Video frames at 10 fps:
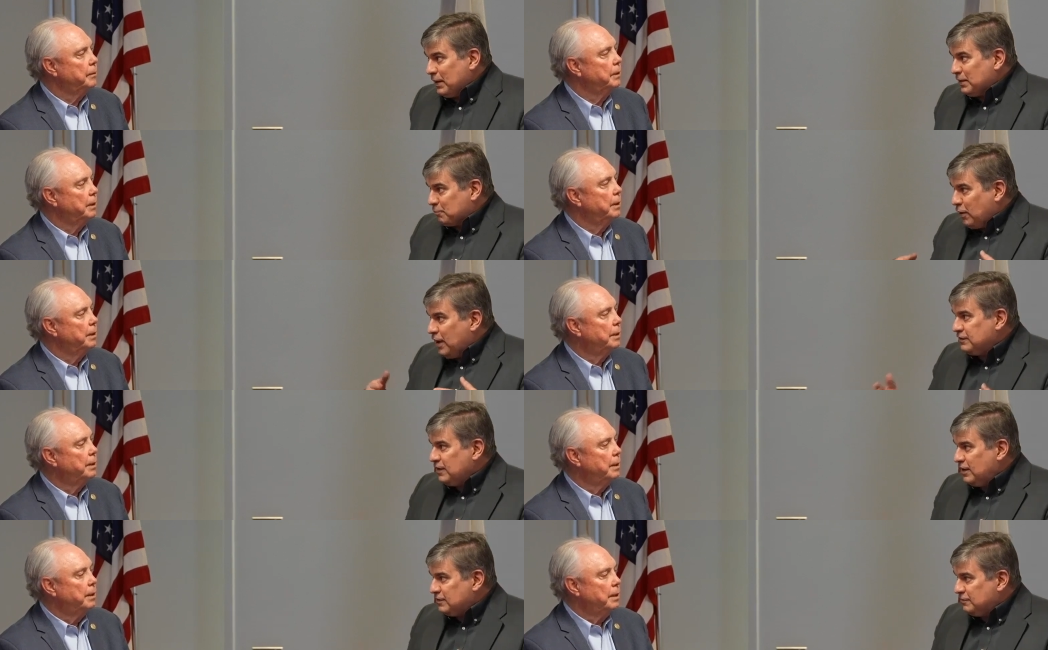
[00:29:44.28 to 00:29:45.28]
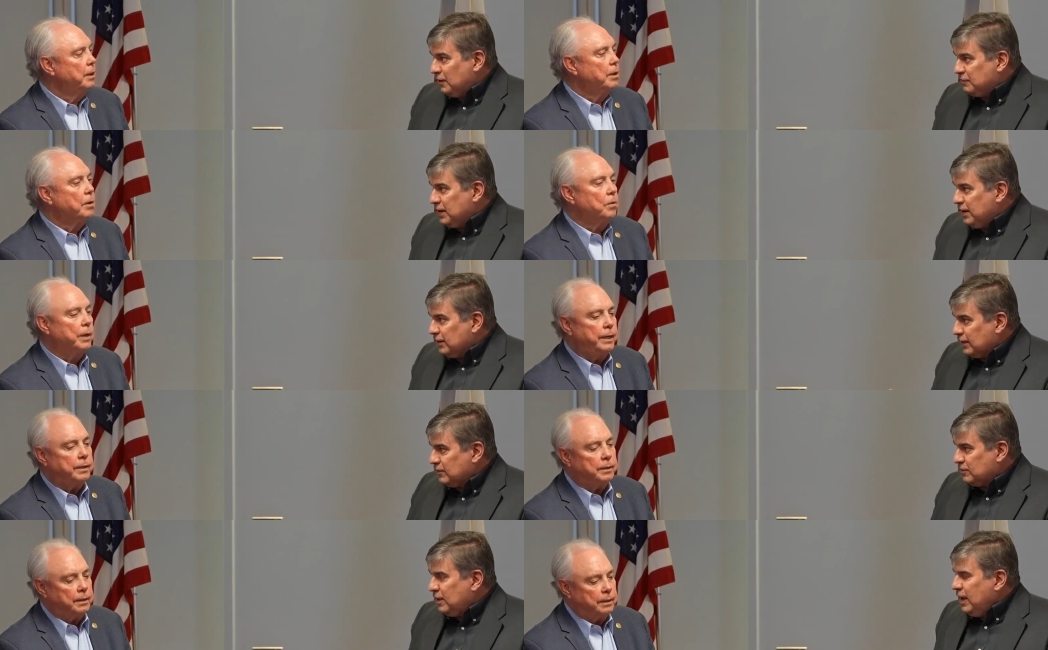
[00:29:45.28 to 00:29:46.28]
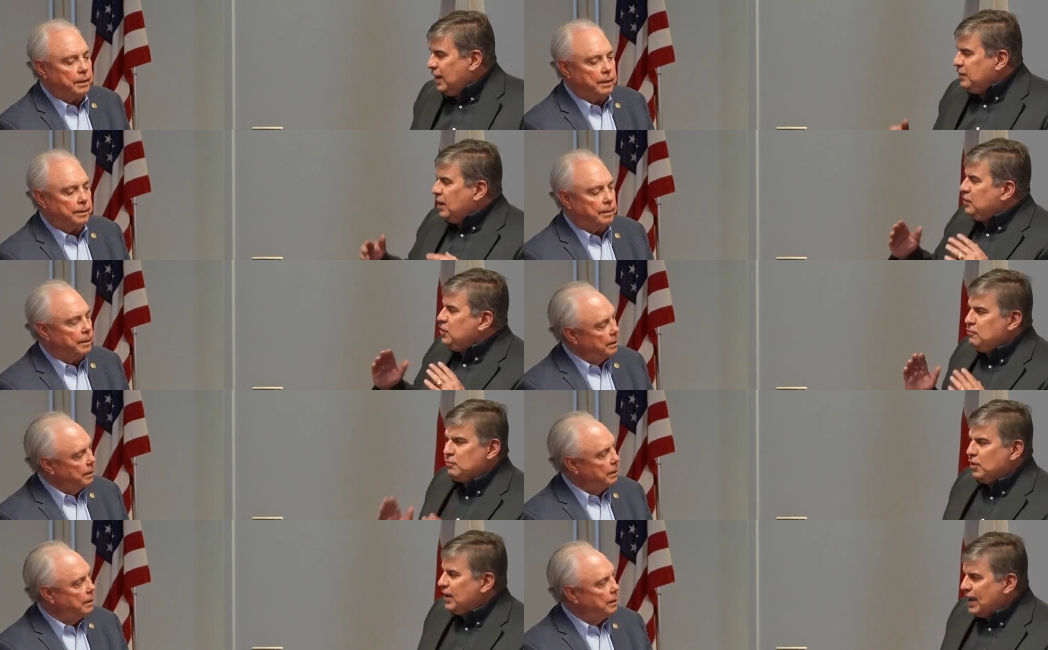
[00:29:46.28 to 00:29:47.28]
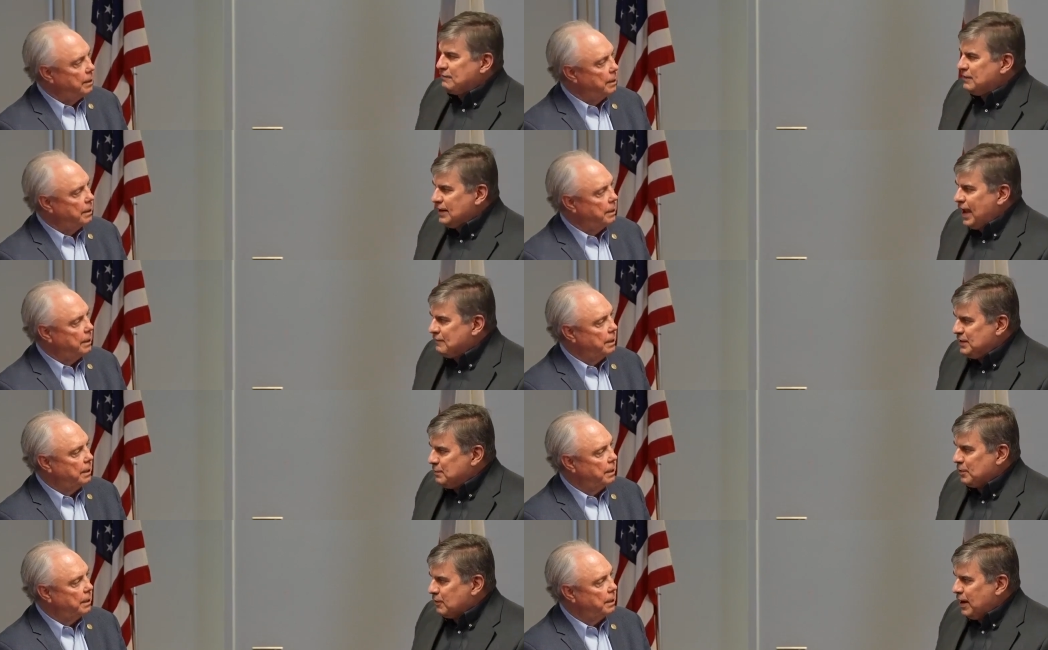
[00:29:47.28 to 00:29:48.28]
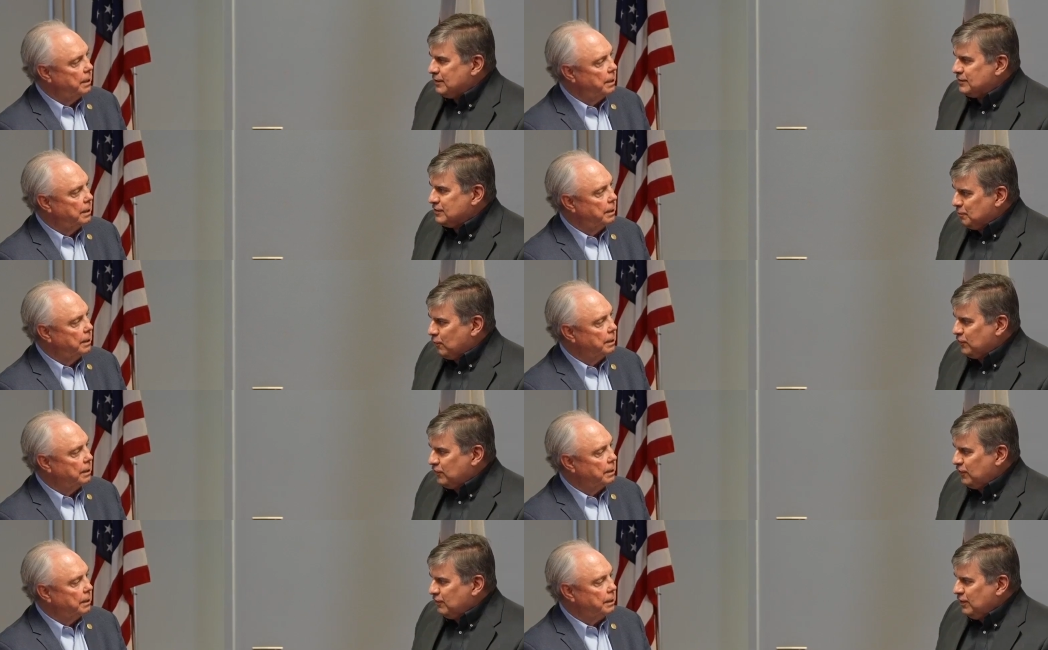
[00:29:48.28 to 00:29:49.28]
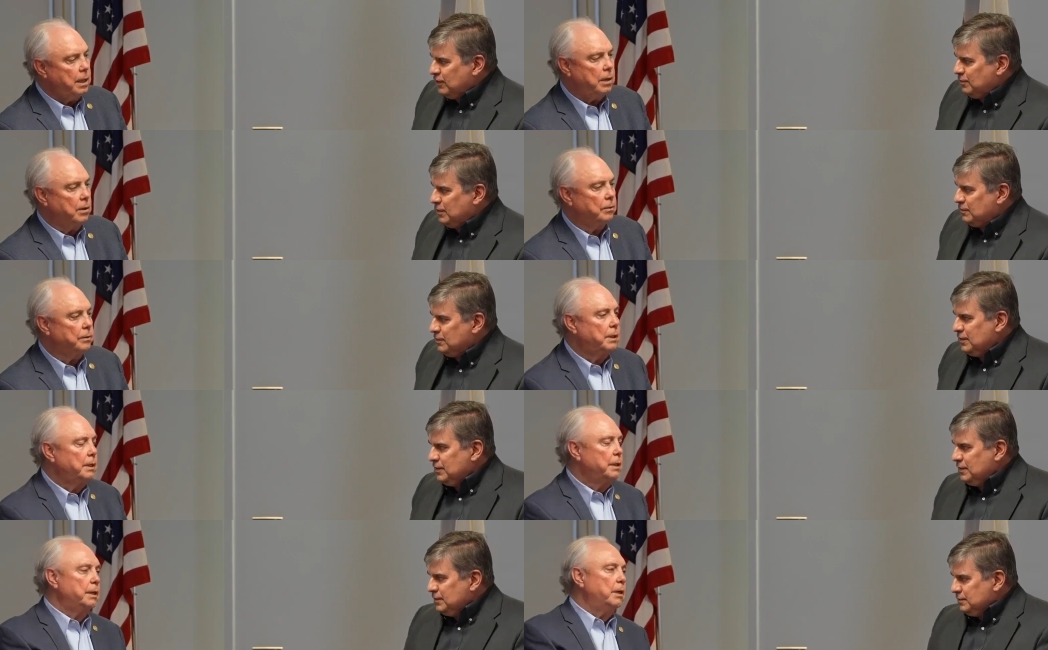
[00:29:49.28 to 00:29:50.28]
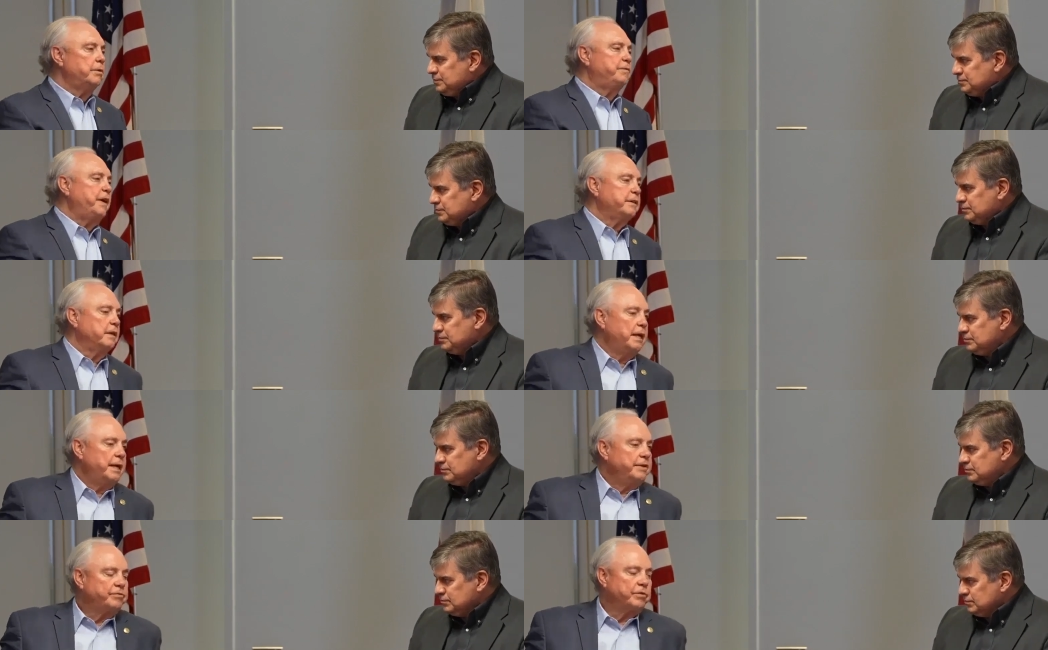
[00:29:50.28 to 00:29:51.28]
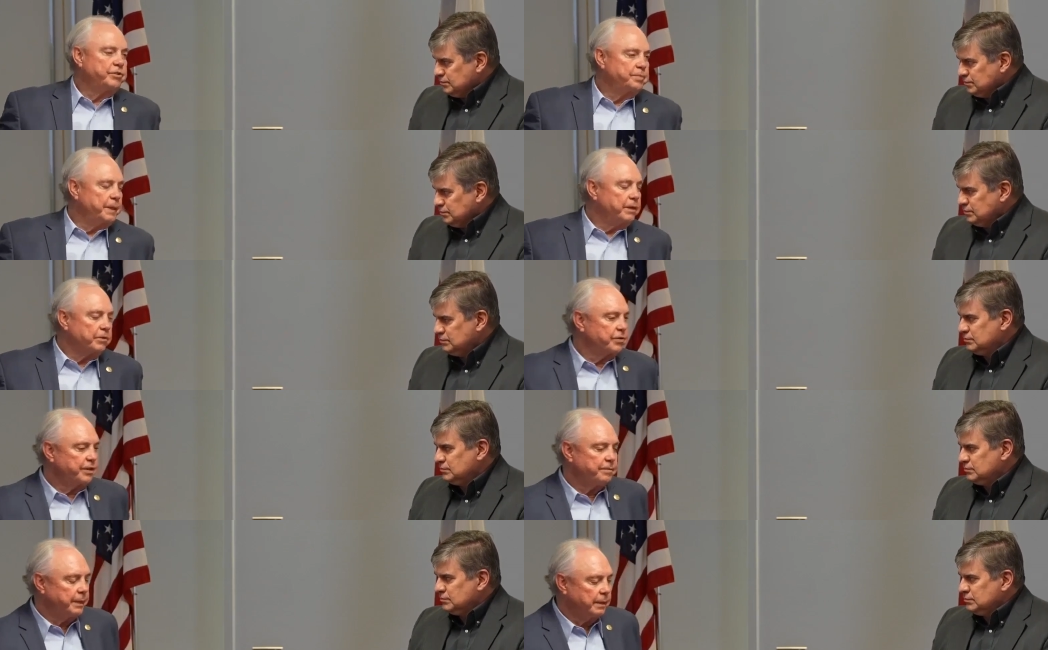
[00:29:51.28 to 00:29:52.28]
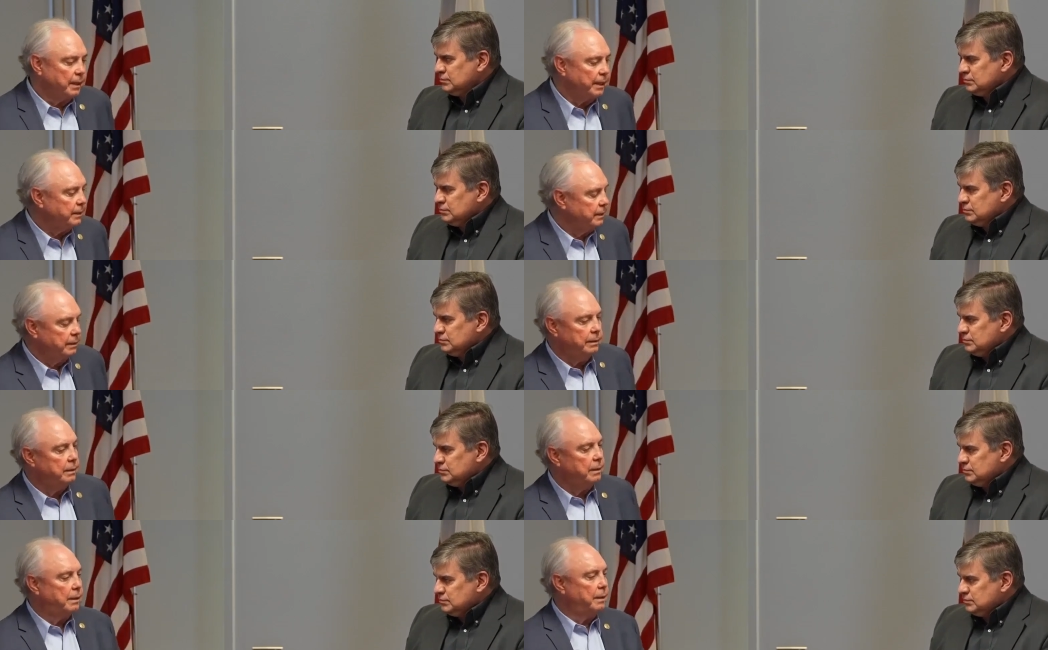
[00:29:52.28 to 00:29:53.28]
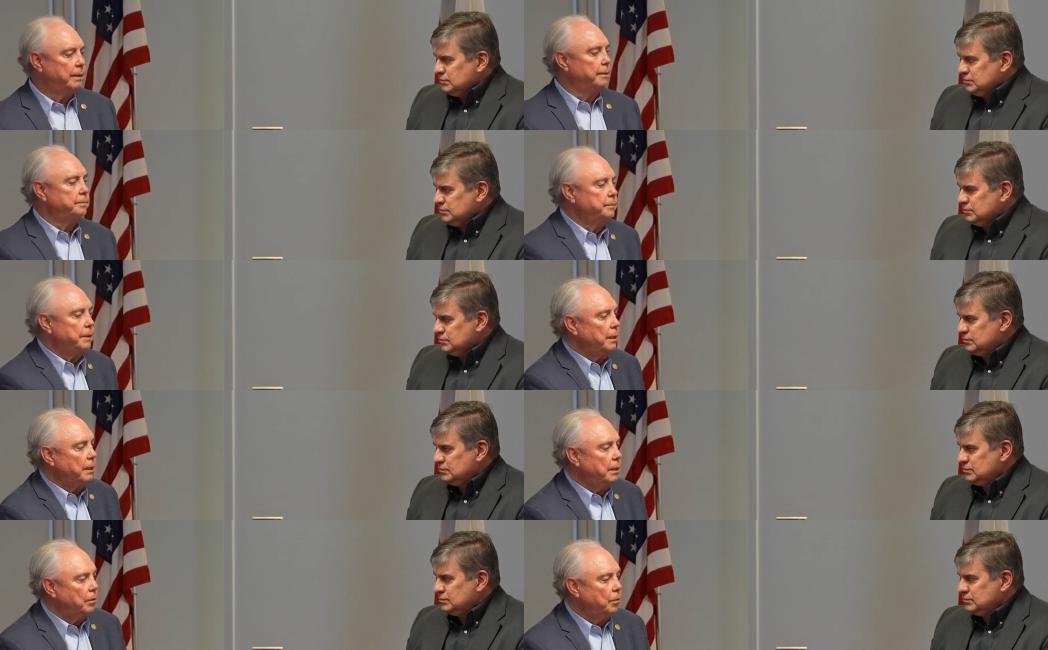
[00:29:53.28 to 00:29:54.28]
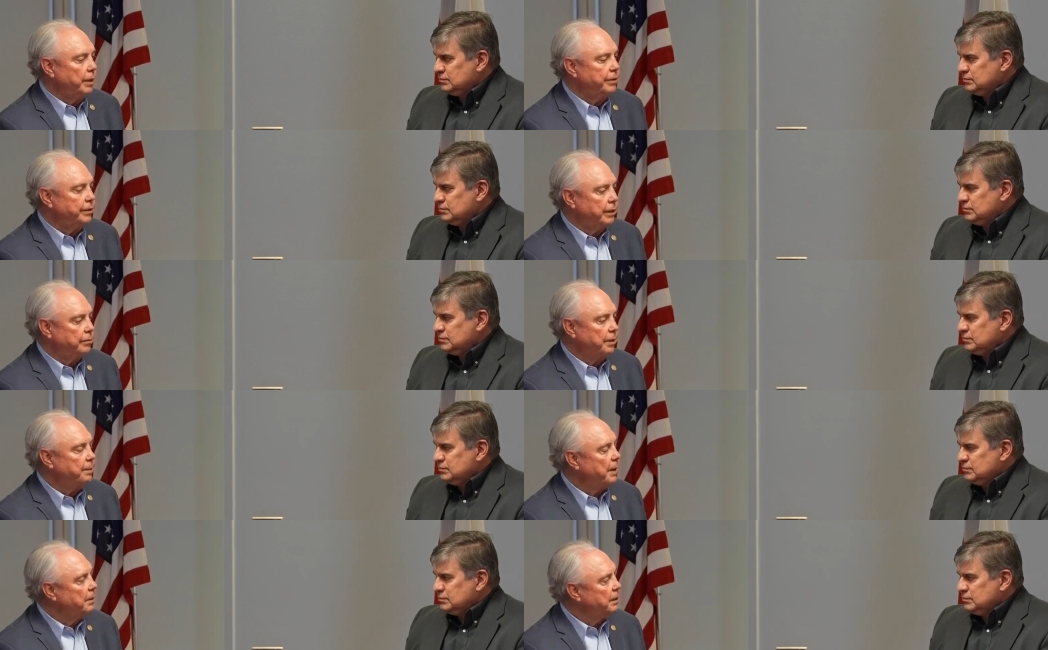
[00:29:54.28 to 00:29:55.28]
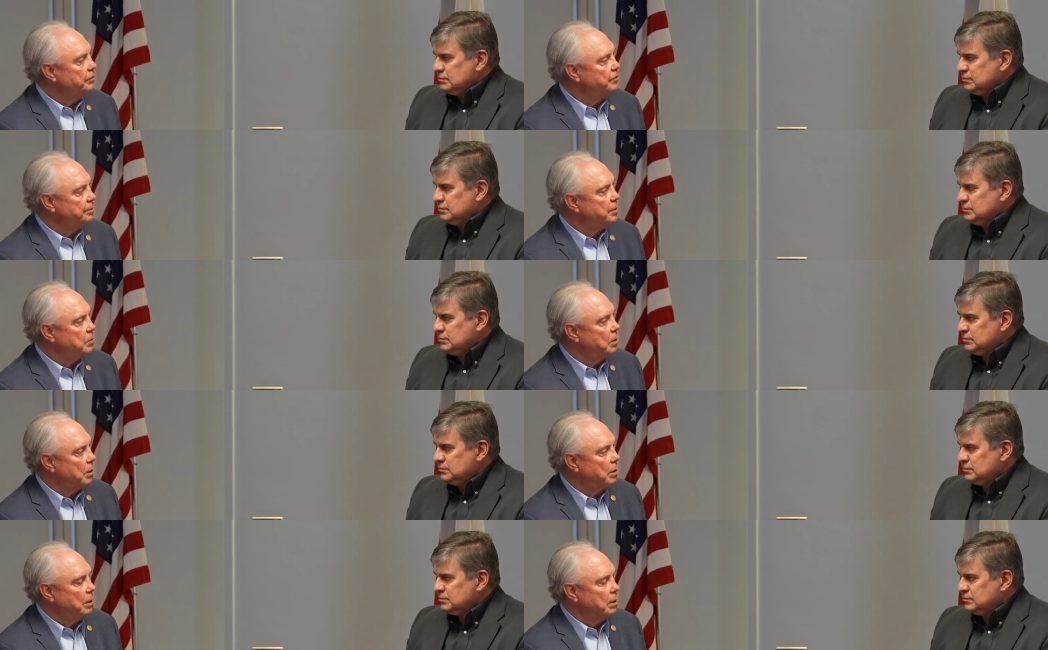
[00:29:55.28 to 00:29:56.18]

Speaker 1: the process of, of getting well, elected, and, and, do you really have to have Democrats support you? No,
Speaker 2: no. In fact, the last three speakers have been elected um, with uh, Republican support.